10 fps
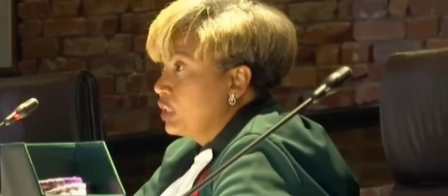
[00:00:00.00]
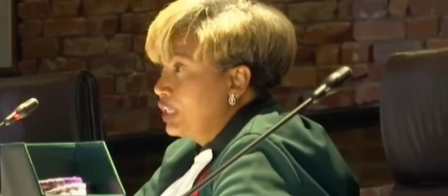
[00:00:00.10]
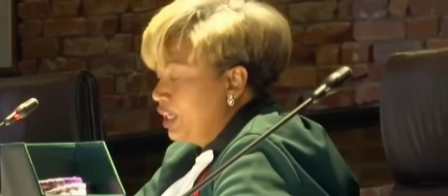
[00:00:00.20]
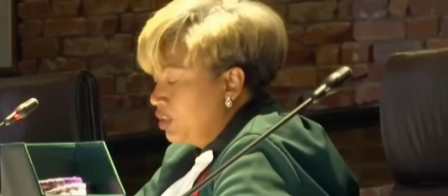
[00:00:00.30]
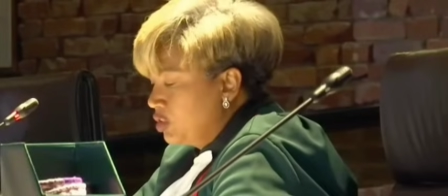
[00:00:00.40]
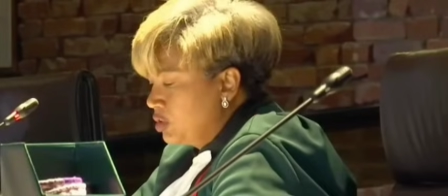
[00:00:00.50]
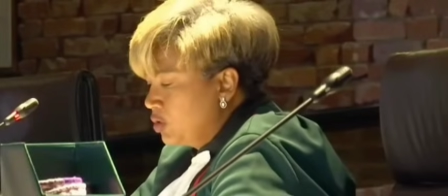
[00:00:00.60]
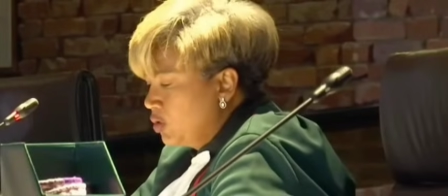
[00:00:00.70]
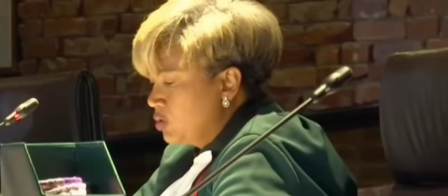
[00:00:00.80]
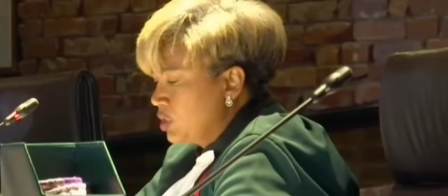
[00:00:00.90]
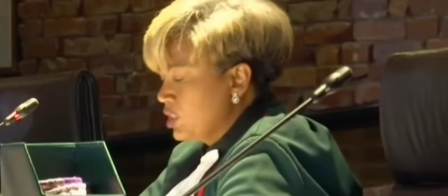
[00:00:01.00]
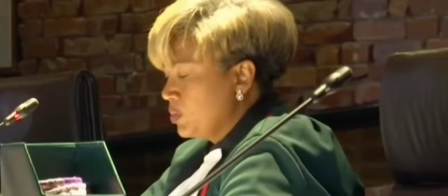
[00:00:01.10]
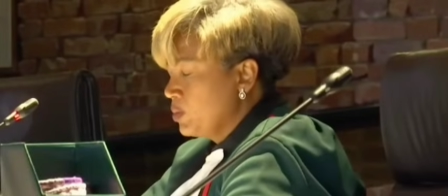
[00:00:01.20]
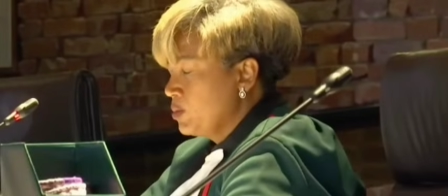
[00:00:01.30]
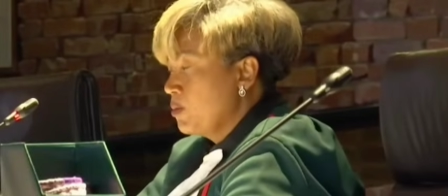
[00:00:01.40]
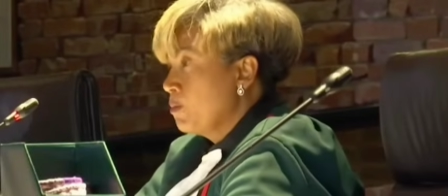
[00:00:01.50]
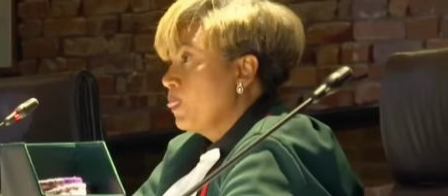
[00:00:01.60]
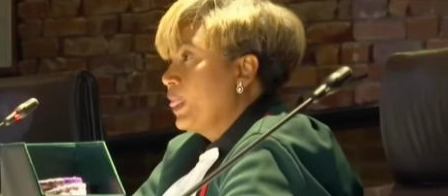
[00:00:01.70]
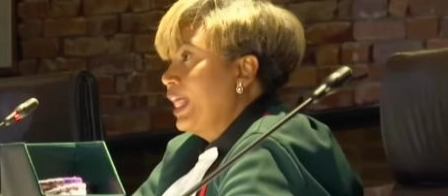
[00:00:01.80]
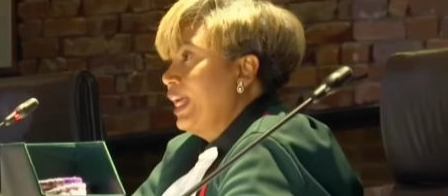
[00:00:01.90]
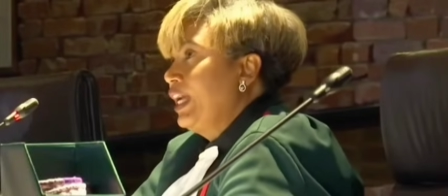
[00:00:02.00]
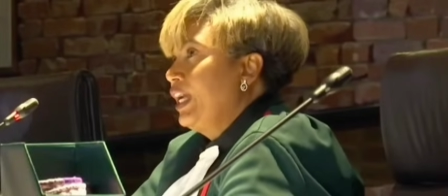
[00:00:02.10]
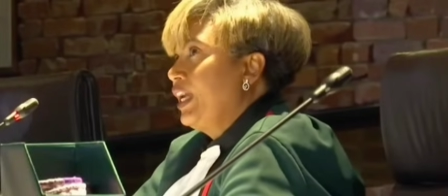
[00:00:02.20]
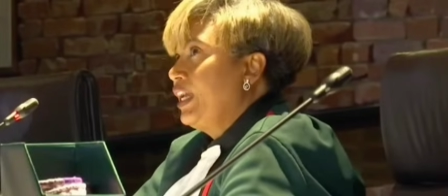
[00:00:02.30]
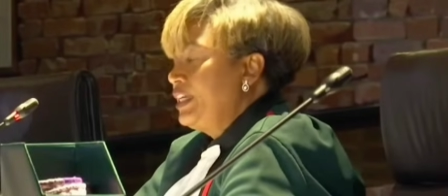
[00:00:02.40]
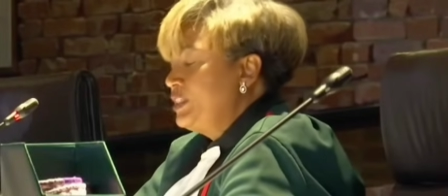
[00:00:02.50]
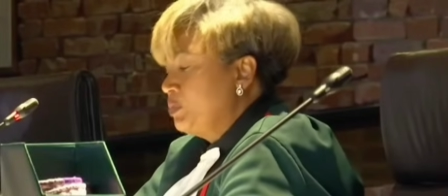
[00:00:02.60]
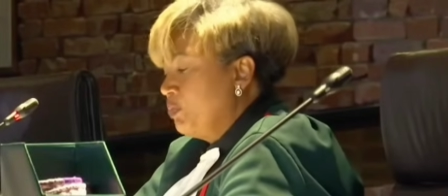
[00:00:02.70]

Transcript: of the Electoral Court is